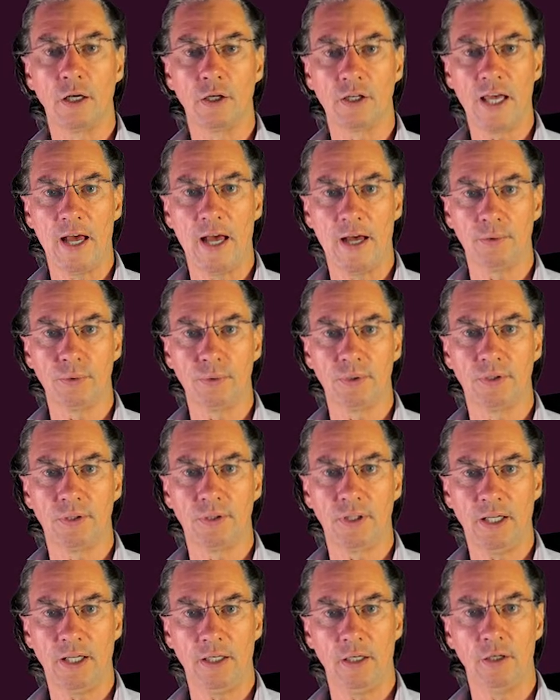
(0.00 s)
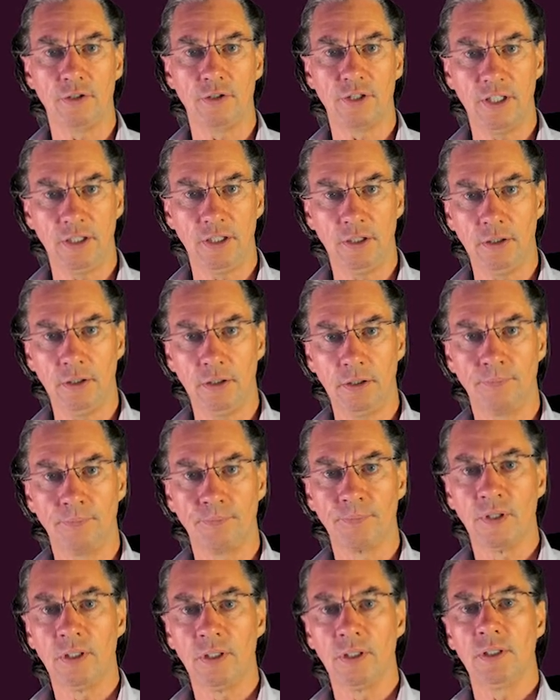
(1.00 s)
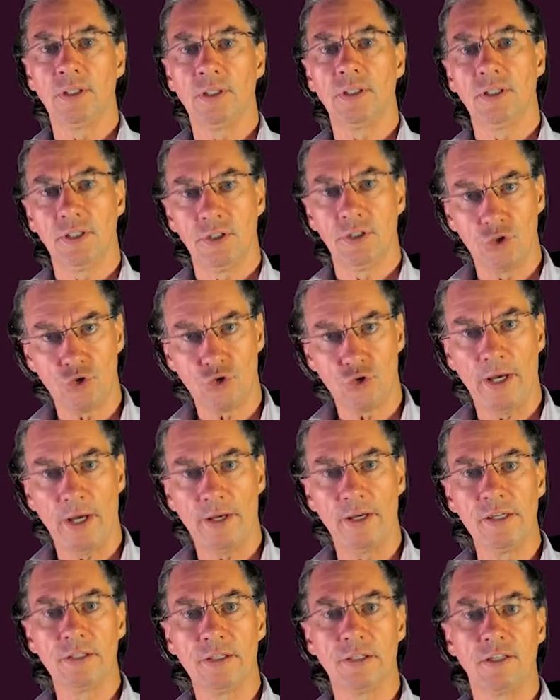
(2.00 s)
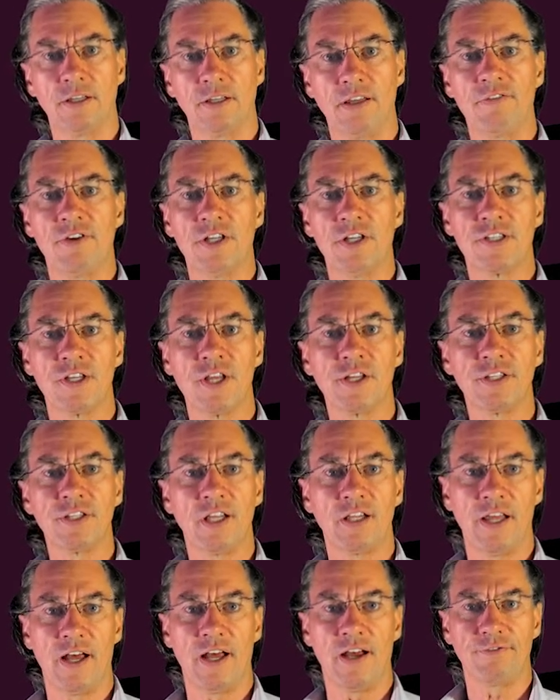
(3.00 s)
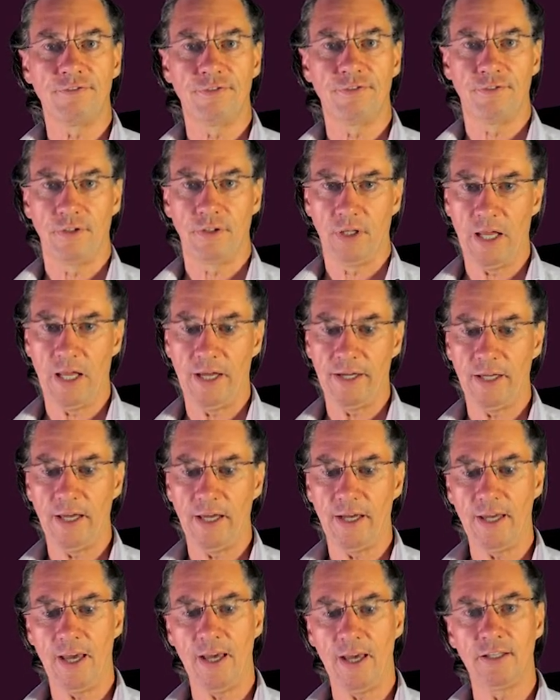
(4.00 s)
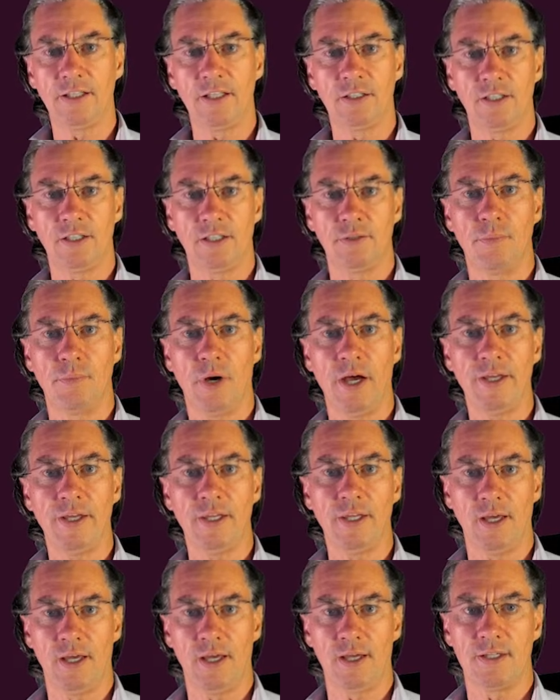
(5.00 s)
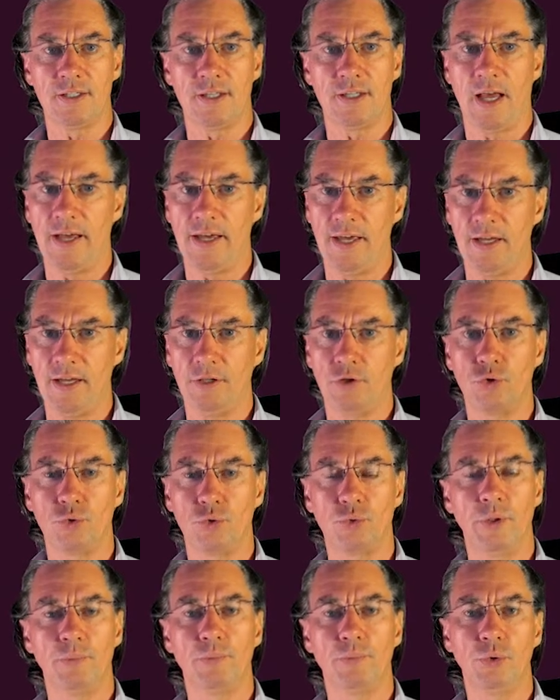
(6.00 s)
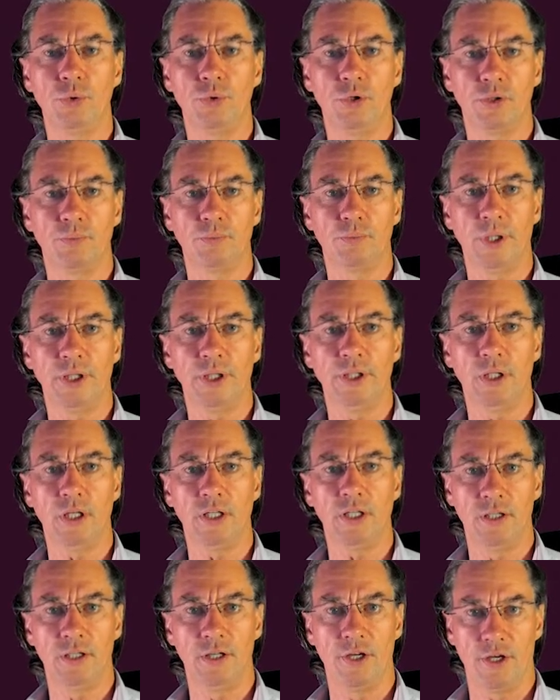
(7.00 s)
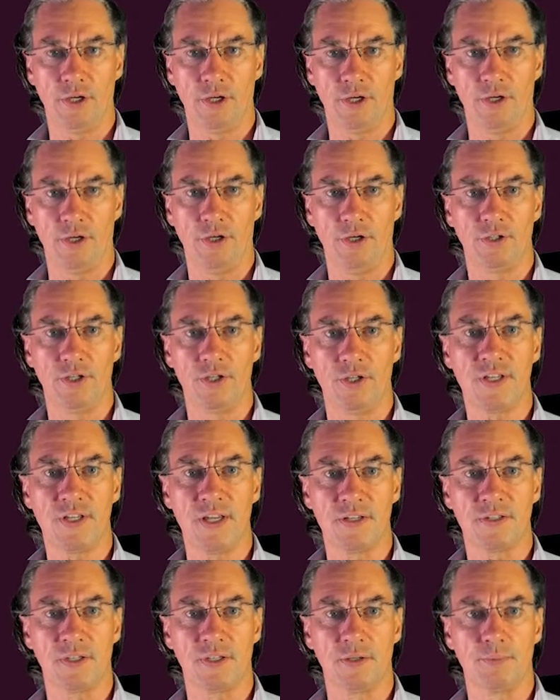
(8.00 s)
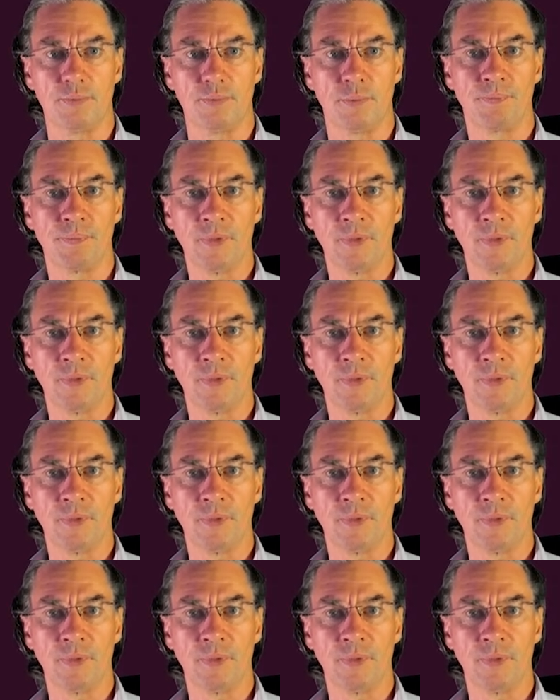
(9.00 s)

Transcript: log out and log in. Try it. If it's not enough, like I had it in my case, I had to reboot completely the system.